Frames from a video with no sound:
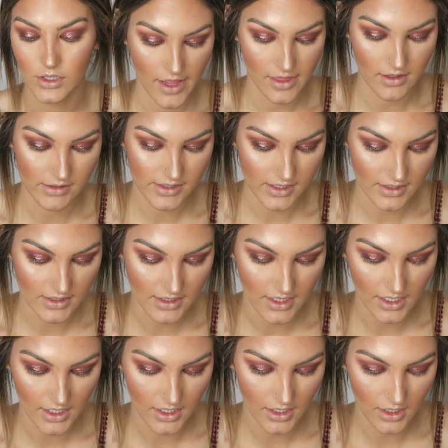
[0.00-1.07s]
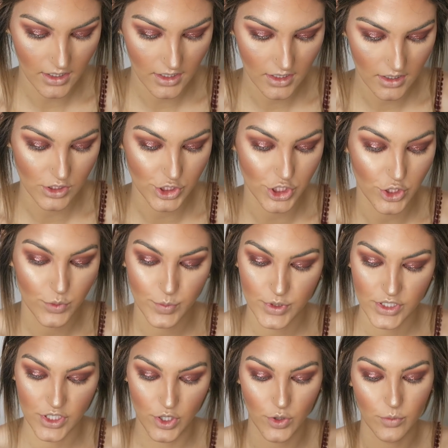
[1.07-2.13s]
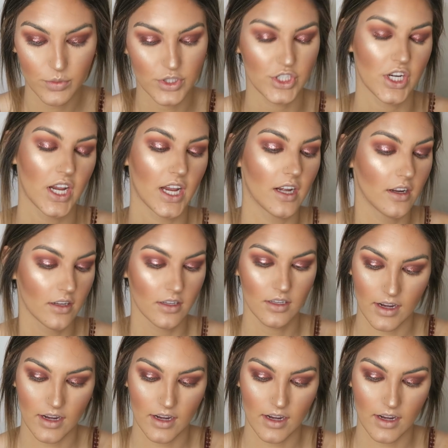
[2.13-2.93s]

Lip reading: and this is the Dope Taupe shade.